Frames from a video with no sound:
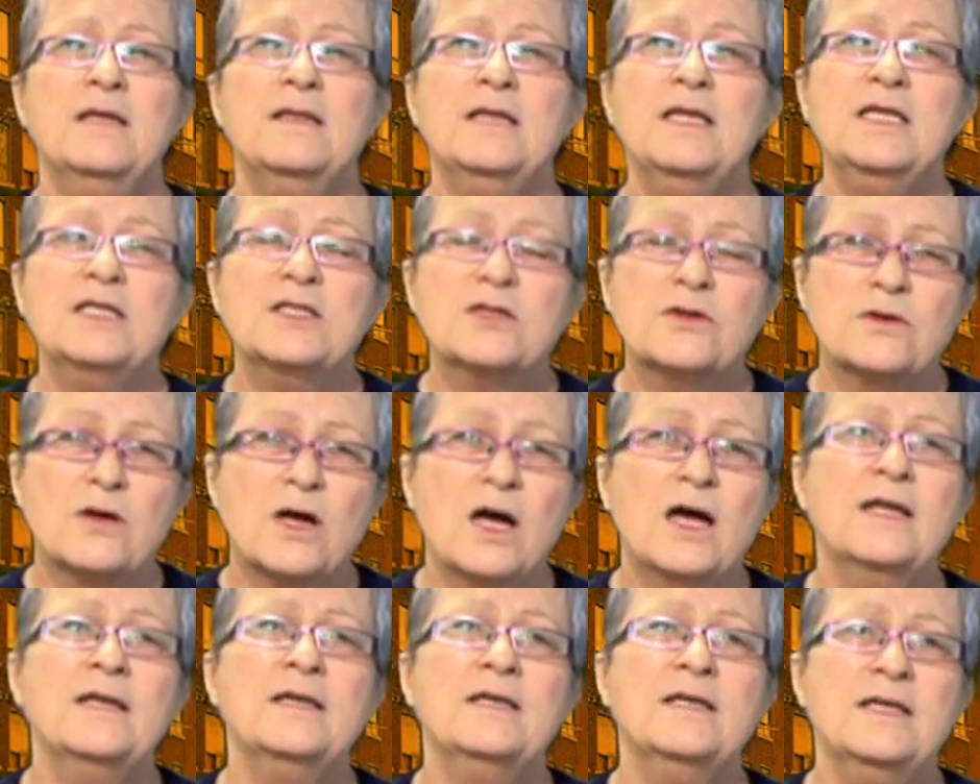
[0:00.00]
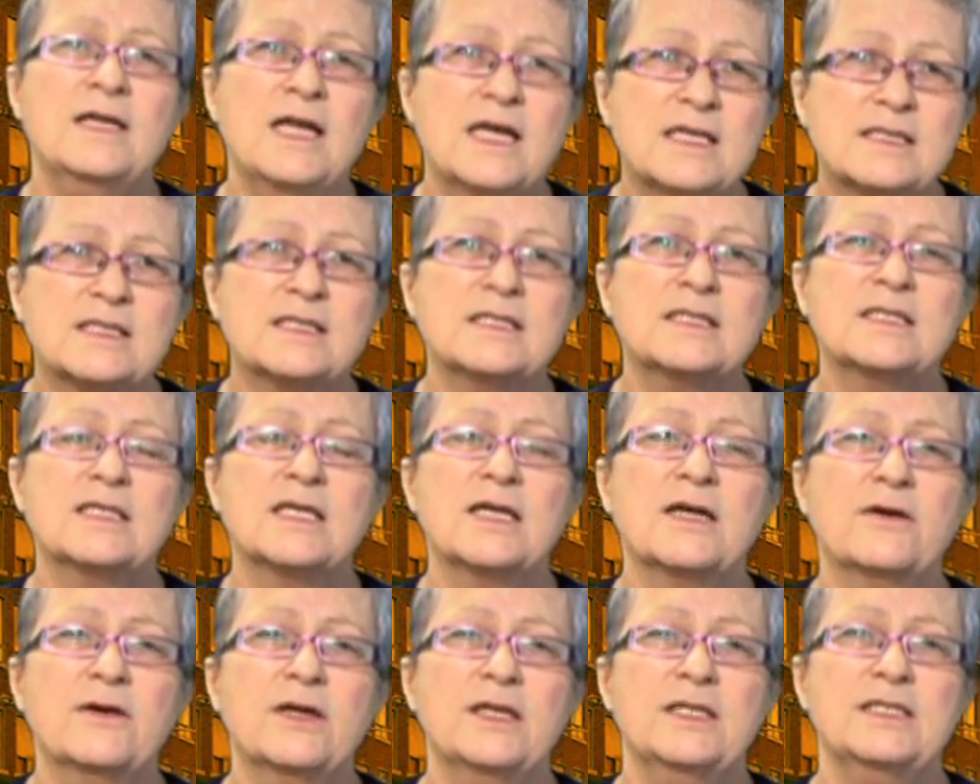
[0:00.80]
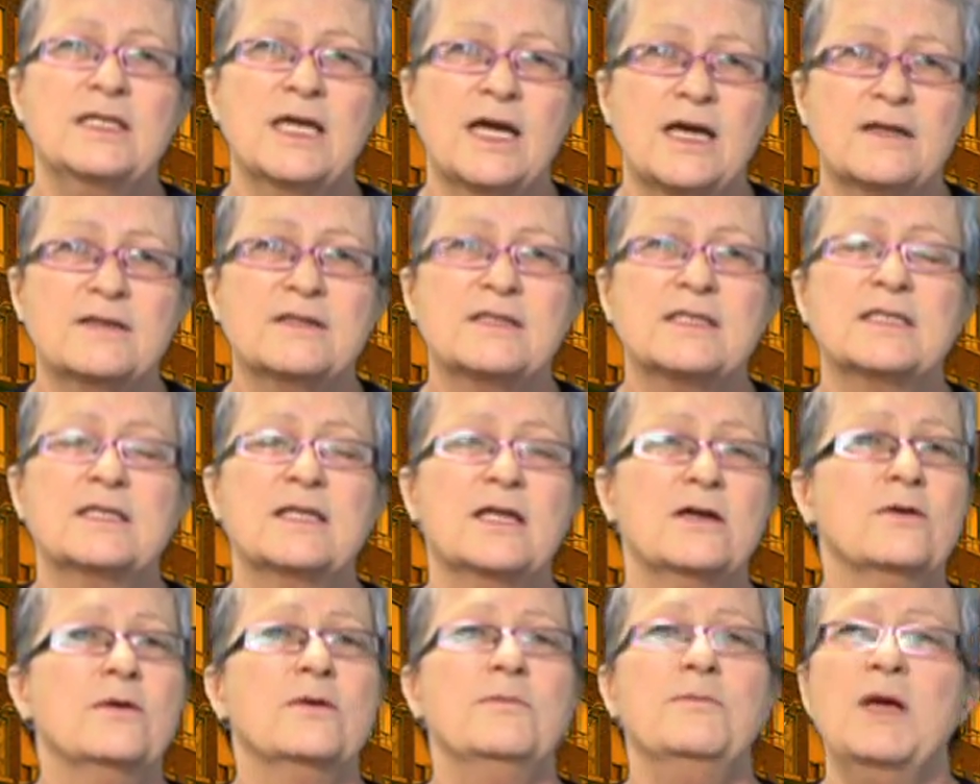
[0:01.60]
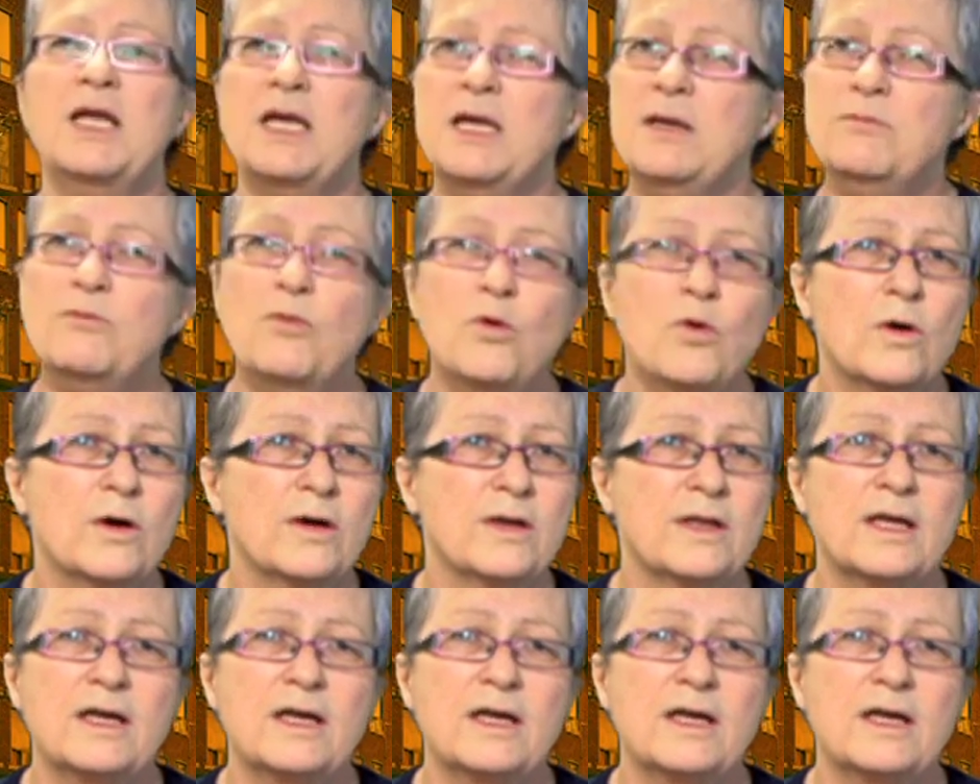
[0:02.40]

These are unnecessary deaths. There are many more